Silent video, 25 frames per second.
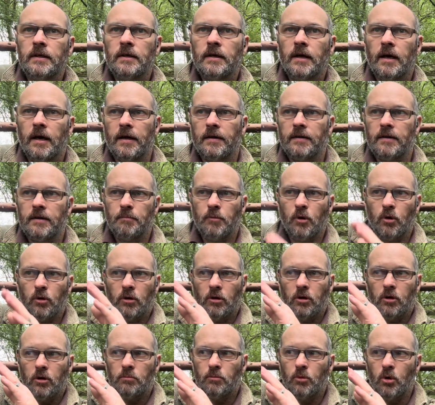They
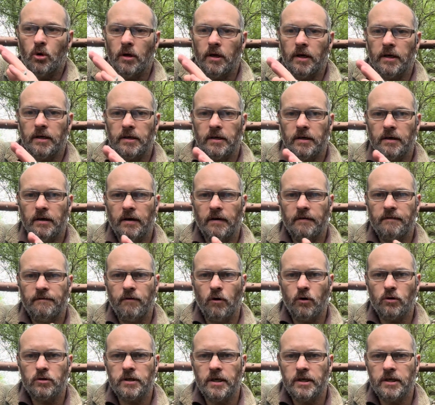look more like false